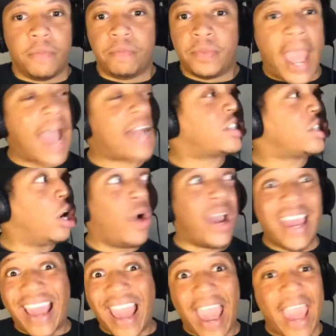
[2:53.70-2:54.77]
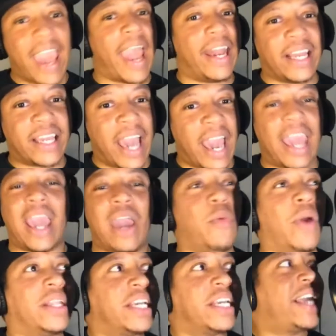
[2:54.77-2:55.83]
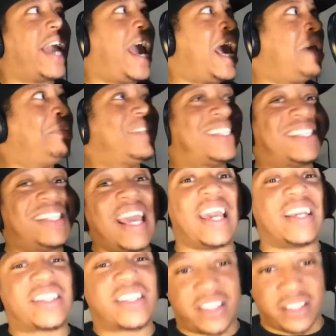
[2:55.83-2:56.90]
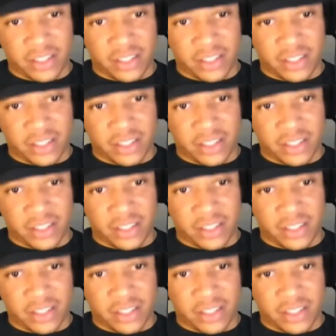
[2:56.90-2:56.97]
That's who he is. And it went to game six.